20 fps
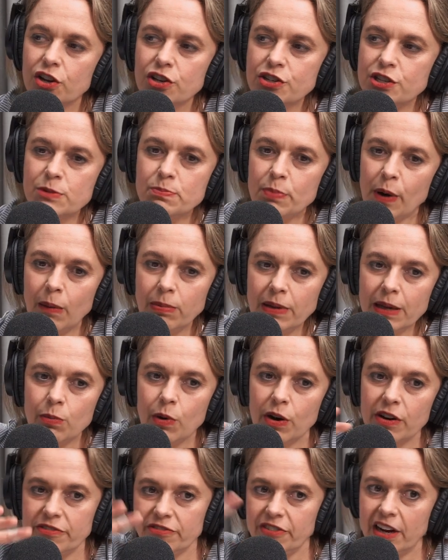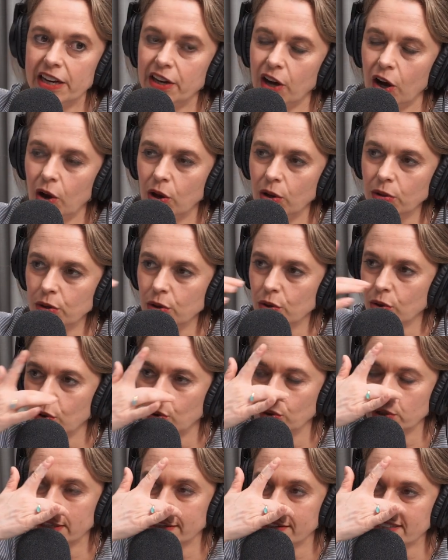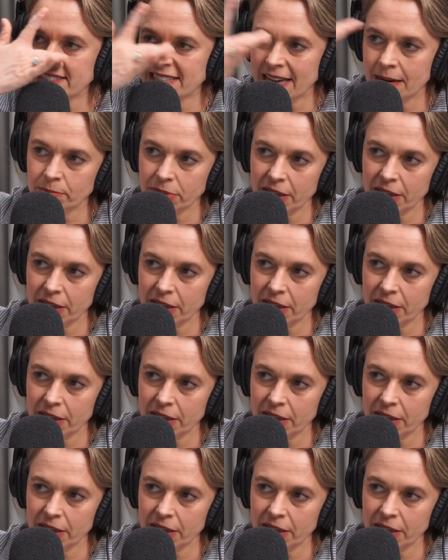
because you probably won't find a whole look all in the same